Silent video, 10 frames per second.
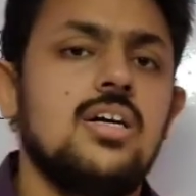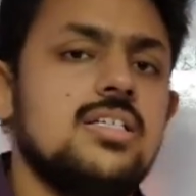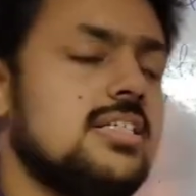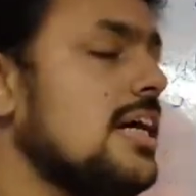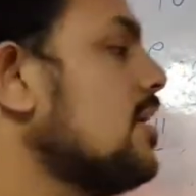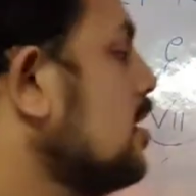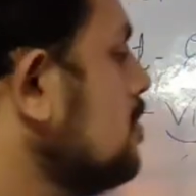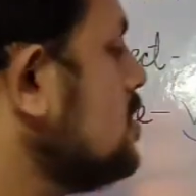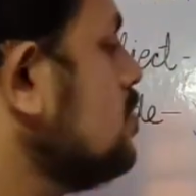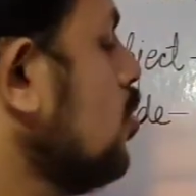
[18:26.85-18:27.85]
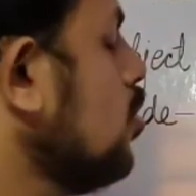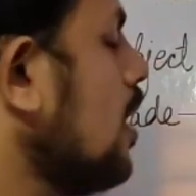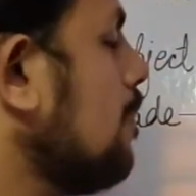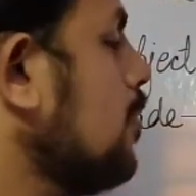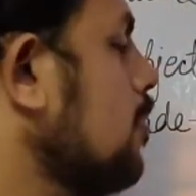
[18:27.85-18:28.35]
seldom is more
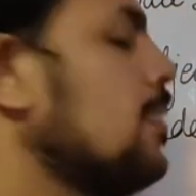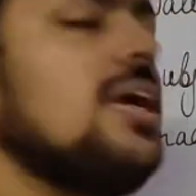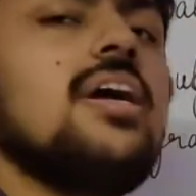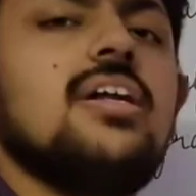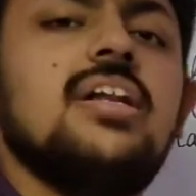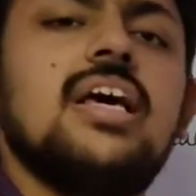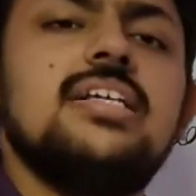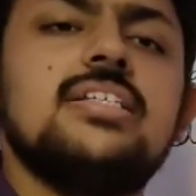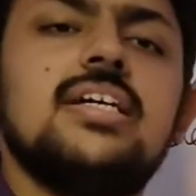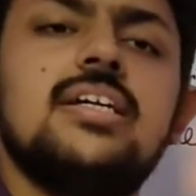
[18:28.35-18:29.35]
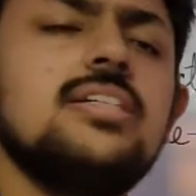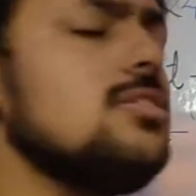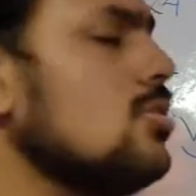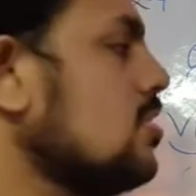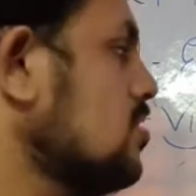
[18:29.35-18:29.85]
appropriate in any
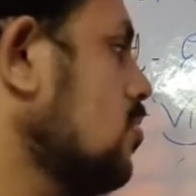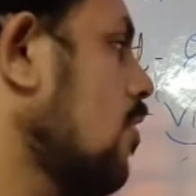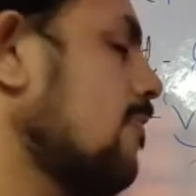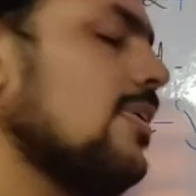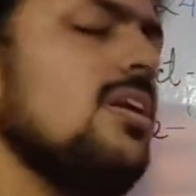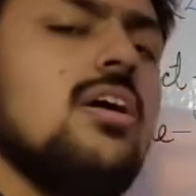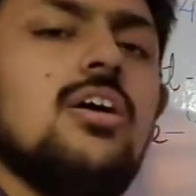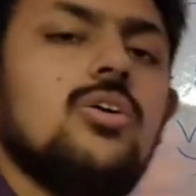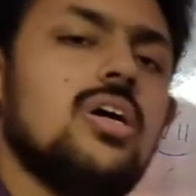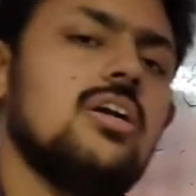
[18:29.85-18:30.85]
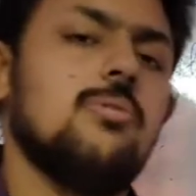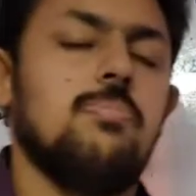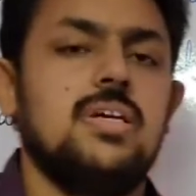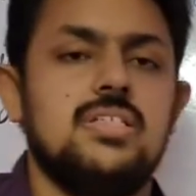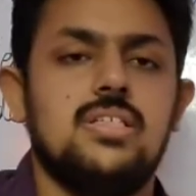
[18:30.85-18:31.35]
sentence or often you can
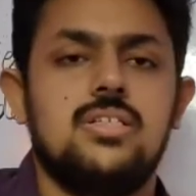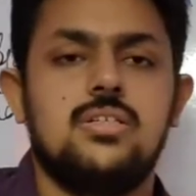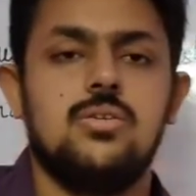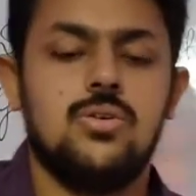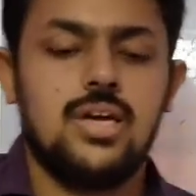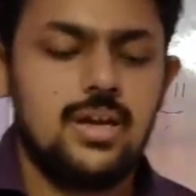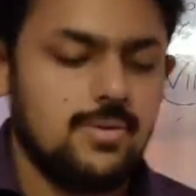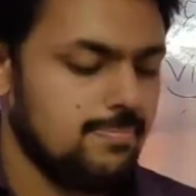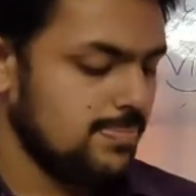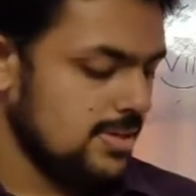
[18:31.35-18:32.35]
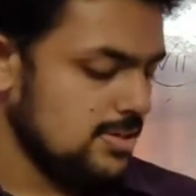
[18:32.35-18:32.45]
replace it. Okay.